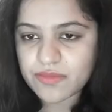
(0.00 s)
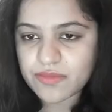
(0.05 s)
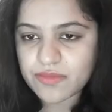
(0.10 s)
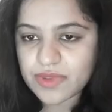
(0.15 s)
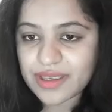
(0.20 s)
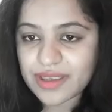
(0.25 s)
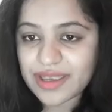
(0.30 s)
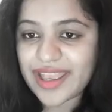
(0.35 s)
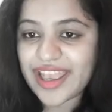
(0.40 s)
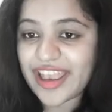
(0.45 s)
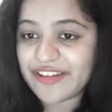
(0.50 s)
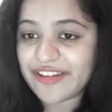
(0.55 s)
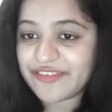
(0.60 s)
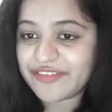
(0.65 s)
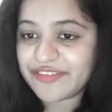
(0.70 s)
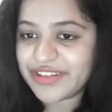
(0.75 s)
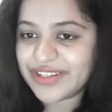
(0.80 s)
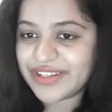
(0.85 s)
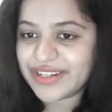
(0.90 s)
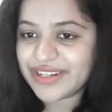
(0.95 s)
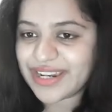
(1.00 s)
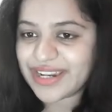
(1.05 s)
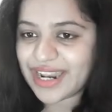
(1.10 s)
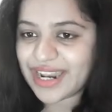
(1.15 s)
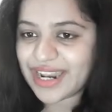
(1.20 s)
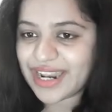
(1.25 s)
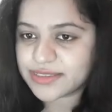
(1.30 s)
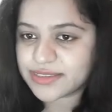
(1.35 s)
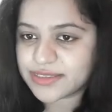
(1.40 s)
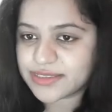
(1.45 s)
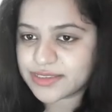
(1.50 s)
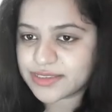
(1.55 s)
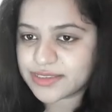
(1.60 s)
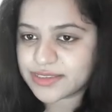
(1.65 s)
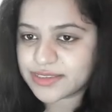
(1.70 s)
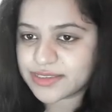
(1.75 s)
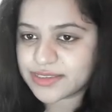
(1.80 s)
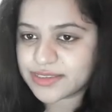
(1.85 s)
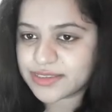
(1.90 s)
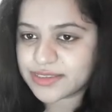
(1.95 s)
heavy racks.
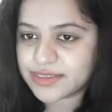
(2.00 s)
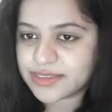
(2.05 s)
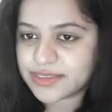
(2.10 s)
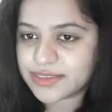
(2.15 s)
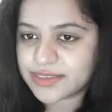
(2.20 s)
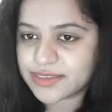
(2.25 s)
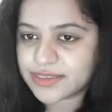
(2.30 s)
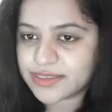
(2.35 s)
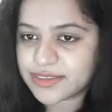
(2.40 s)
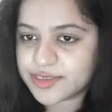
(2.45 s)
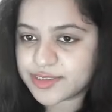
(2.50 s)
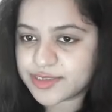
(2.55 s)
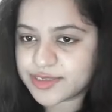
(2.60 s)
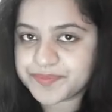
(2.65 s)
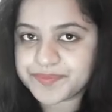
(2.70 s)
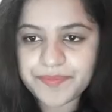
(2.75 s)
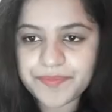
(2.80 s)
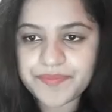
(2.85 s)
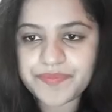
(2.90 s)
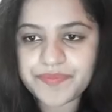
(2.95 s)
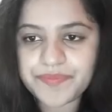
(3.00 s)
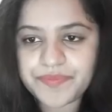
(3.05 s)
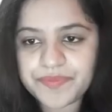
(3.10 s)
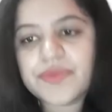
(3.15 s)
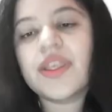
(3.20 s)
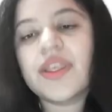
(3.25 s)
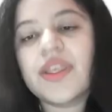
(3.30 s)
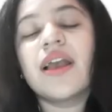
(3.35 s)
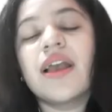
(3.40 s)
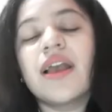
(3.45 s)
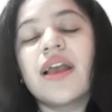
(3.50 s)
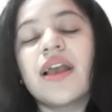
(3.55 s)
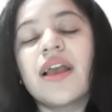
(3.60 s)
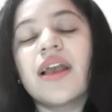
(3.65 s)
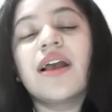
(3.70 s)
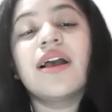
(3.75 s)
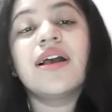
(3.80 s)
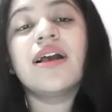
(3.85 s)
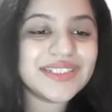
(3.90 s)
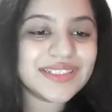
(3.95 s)
Okay, so
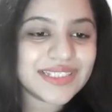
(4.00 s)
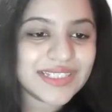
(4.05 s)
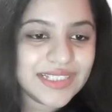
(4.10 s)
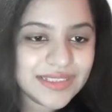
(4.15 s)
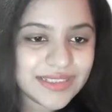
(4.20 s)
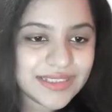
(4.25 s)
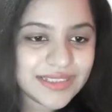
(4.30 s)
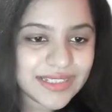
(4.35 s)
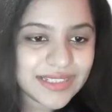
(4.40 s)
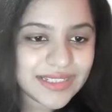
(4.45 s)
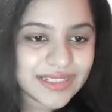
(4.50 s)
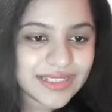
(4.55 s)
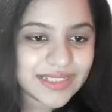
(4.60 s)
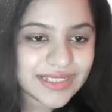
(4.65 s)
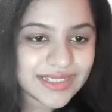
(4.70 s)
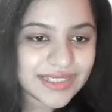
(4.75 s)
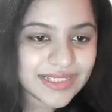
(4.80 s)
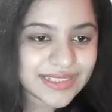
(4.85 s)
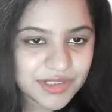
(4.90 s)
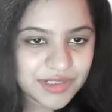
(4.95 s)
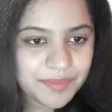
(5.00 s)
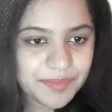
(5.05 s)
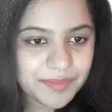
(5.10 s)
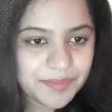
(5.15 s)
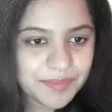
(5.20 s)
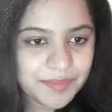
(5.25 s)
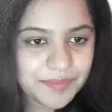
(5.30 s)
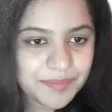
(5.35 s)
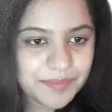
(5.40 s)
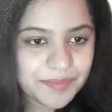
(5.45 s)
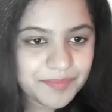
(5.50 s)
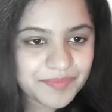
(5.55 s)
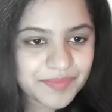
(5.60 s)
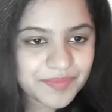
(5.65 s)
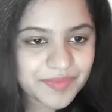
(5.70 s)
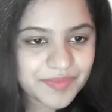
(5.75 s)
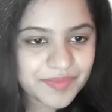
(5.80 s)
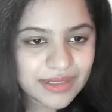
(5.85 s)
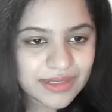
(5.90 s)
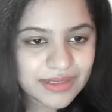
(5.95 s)
let's see the example.
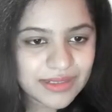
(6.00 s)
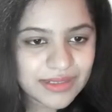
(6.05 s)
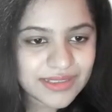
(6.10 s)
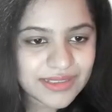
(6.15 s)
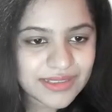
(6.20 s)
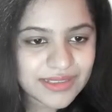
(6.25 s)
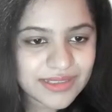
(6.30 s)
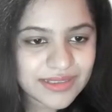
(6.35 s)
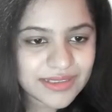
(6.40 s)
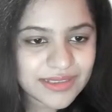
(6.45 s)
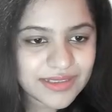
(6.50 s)
This is your